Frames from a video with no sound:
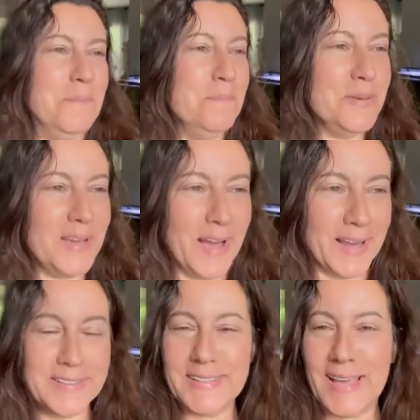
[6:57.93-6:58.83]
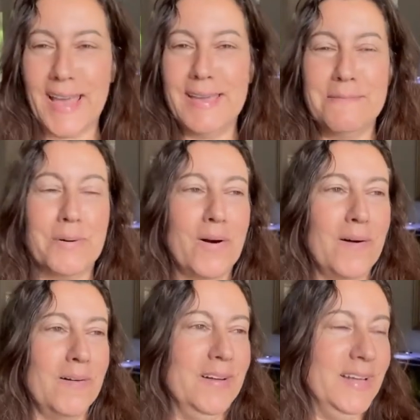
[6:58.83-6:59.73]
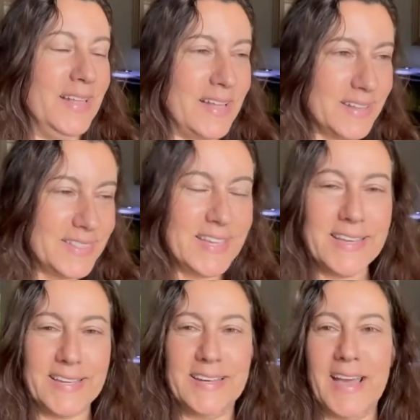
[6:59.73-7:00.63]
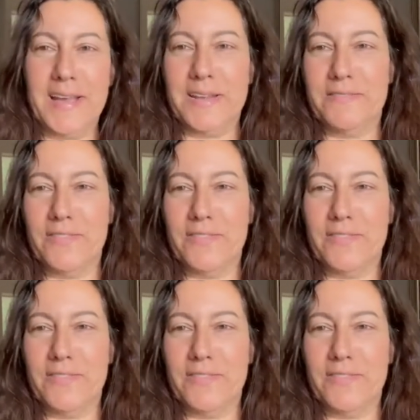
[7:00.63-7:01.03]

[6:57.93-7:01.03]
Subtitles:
behind the eight ball, and thinking negative